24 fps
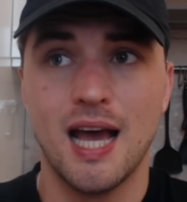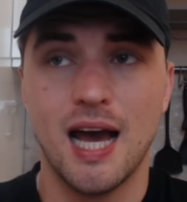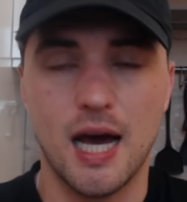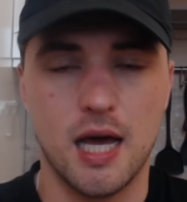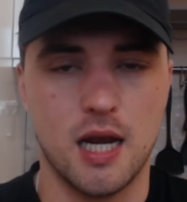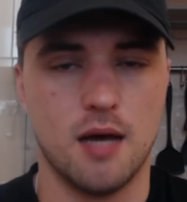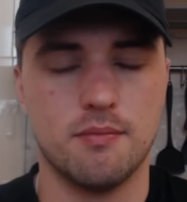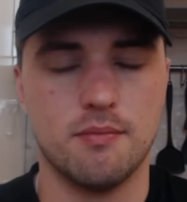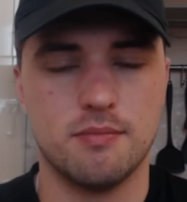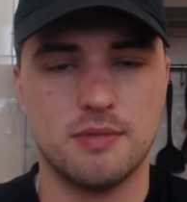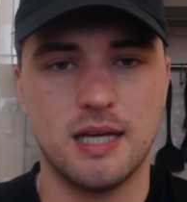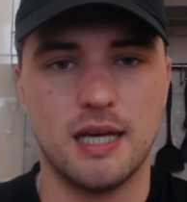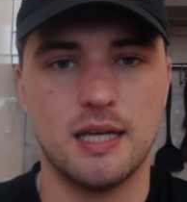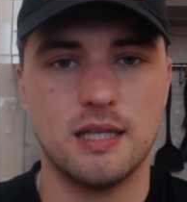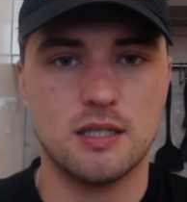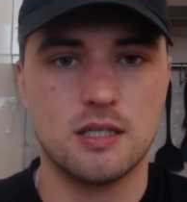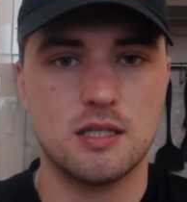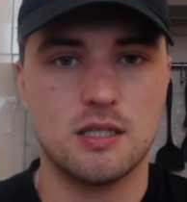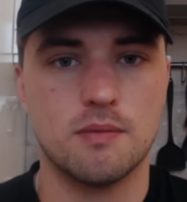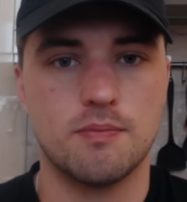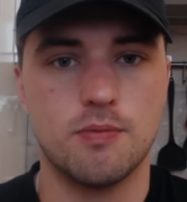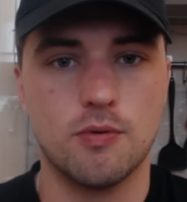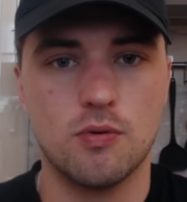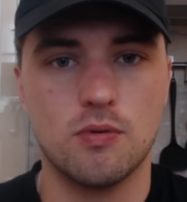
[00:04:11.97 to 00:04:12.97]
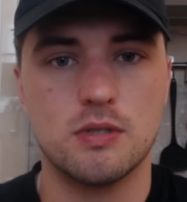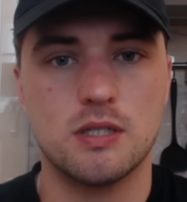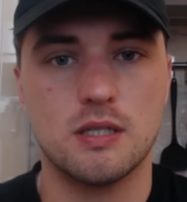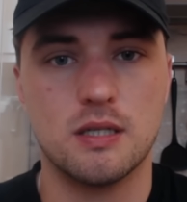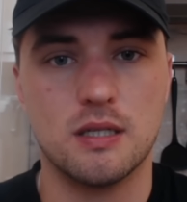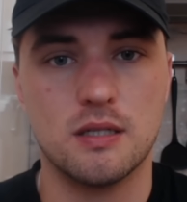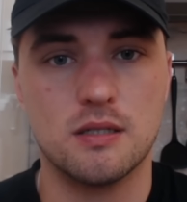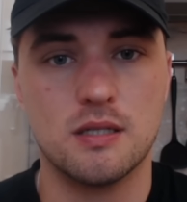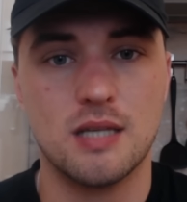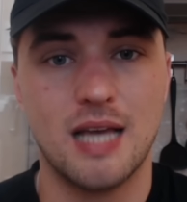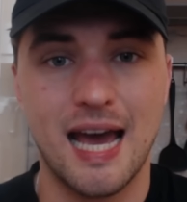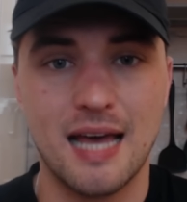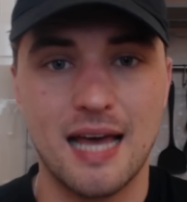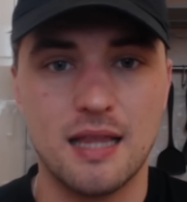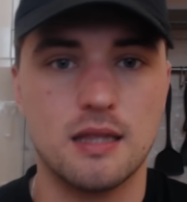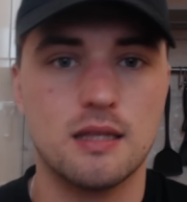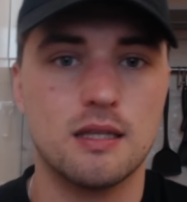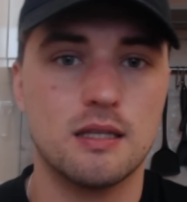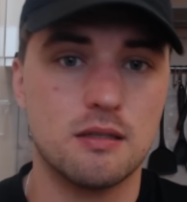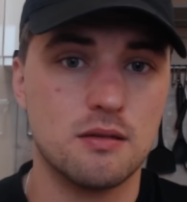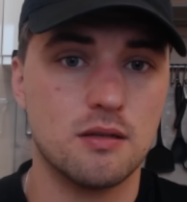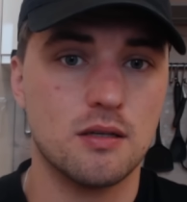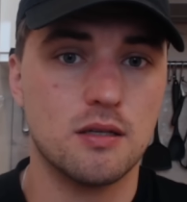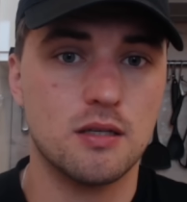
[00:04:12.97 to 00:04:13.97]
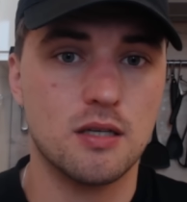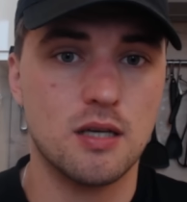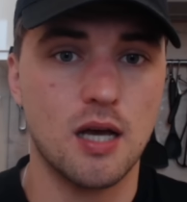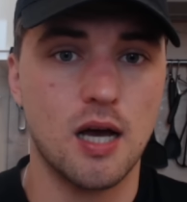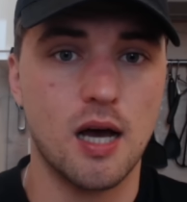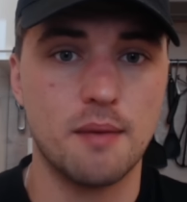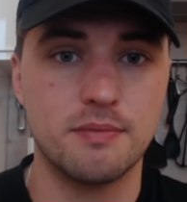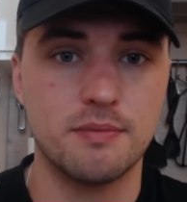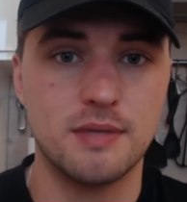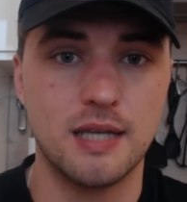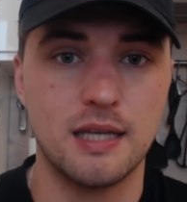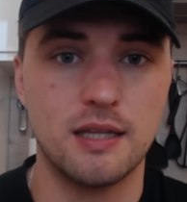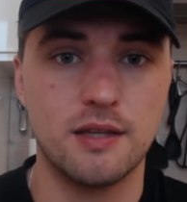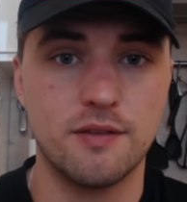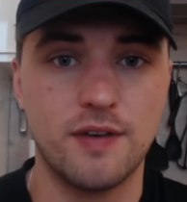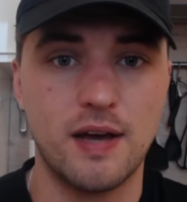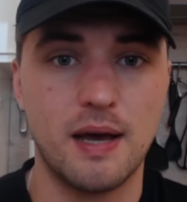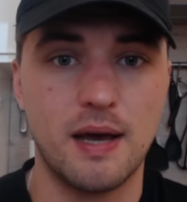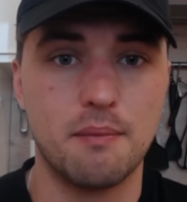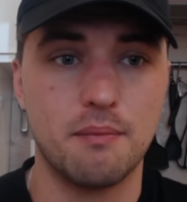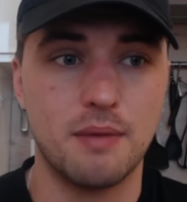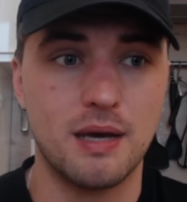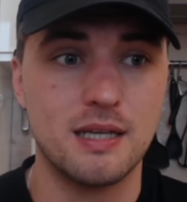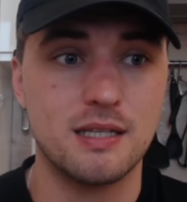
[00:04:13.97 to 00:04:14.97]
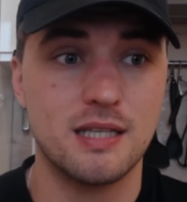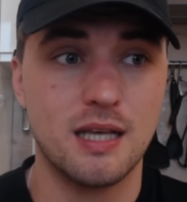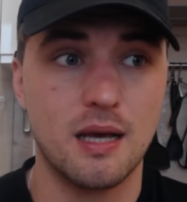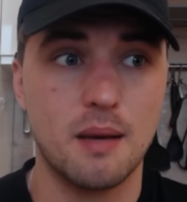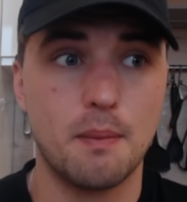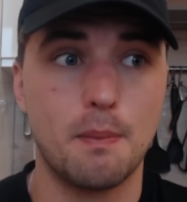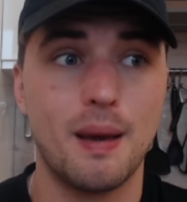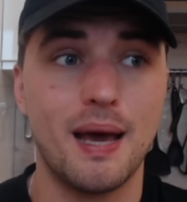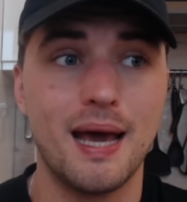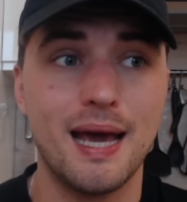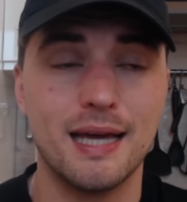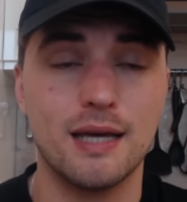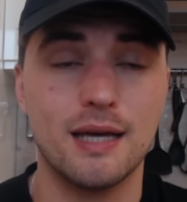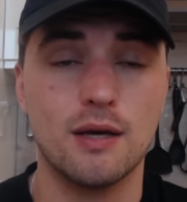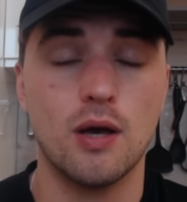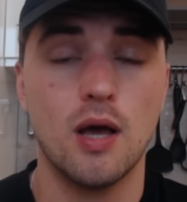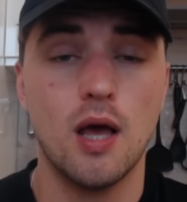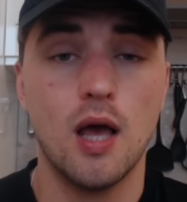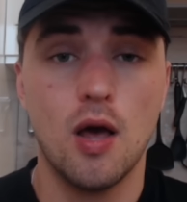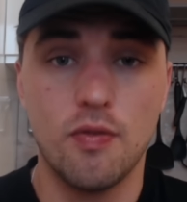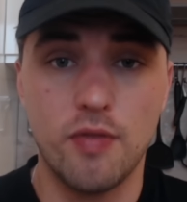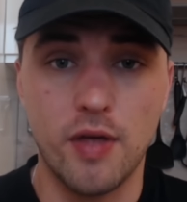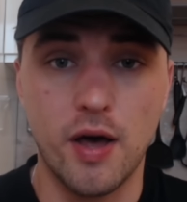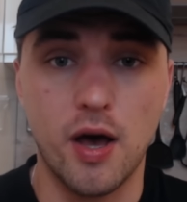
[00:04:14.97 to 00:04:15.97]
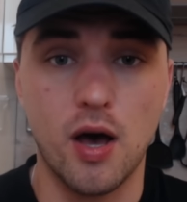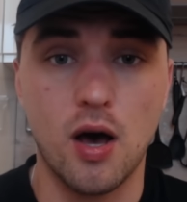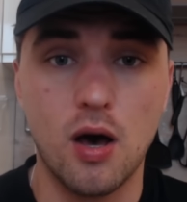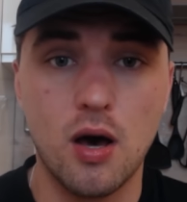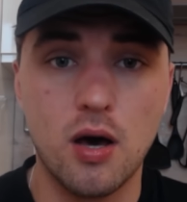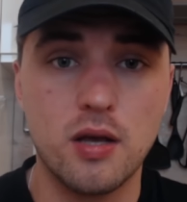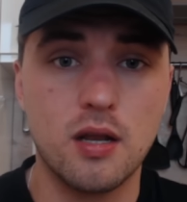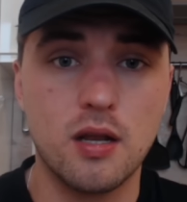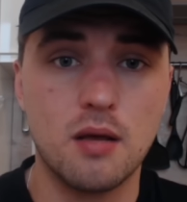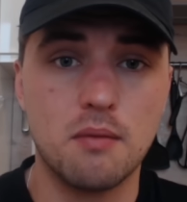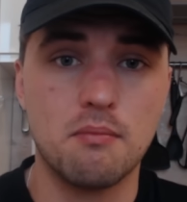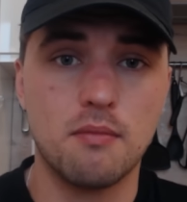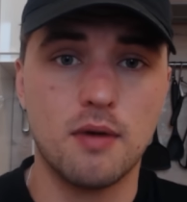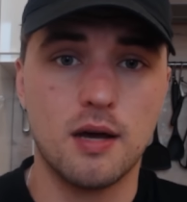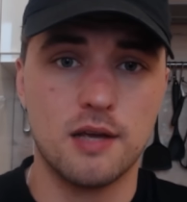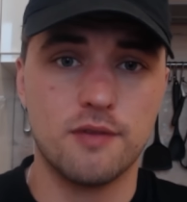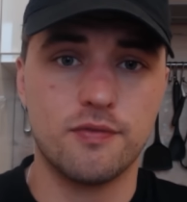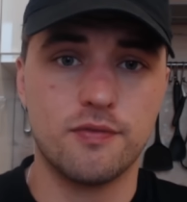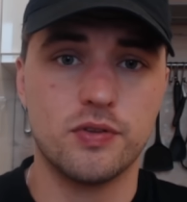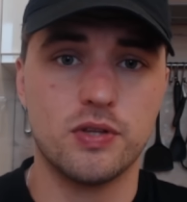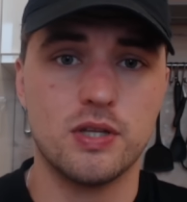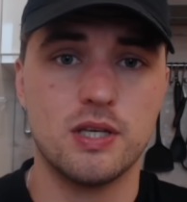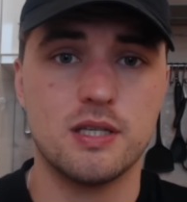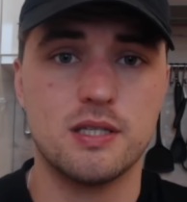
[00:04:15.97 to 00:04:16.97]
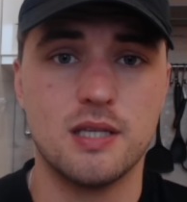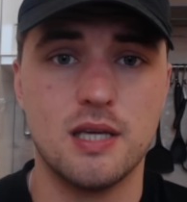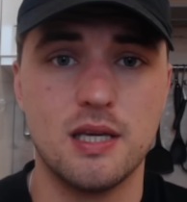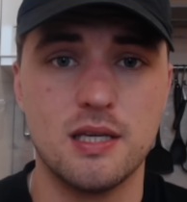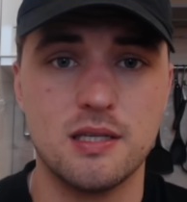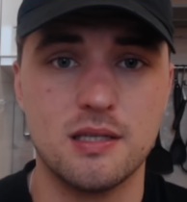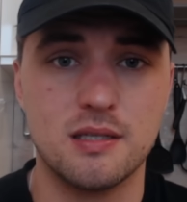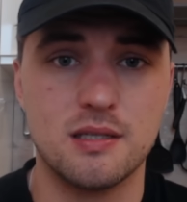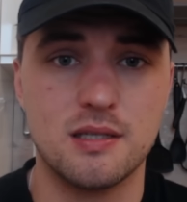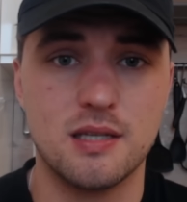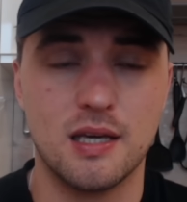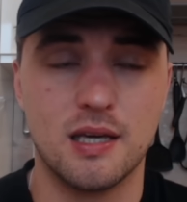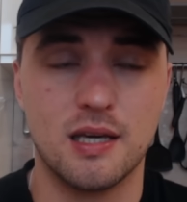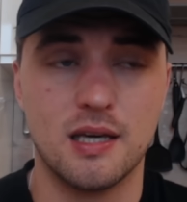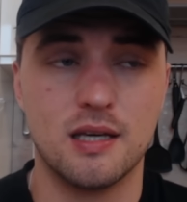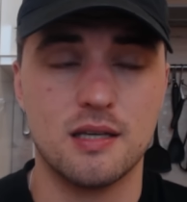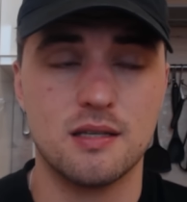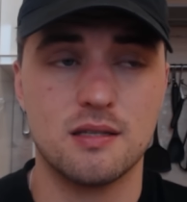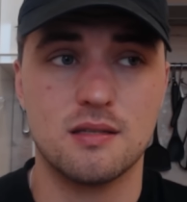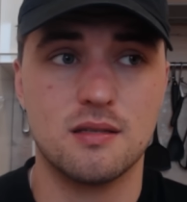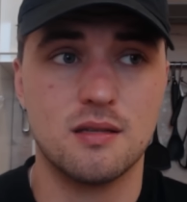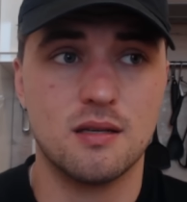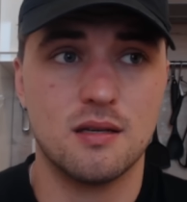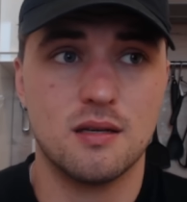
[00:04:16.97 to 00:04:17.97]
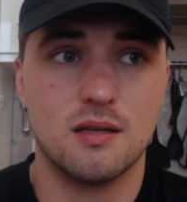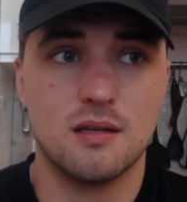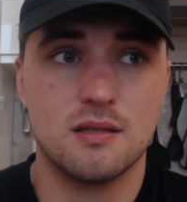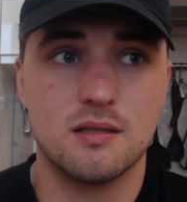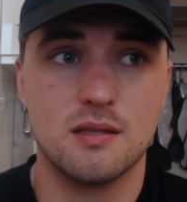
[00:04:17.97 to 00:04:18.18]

and update the supporters and update the fan base that are paying the hard-earned money for these season tickets to,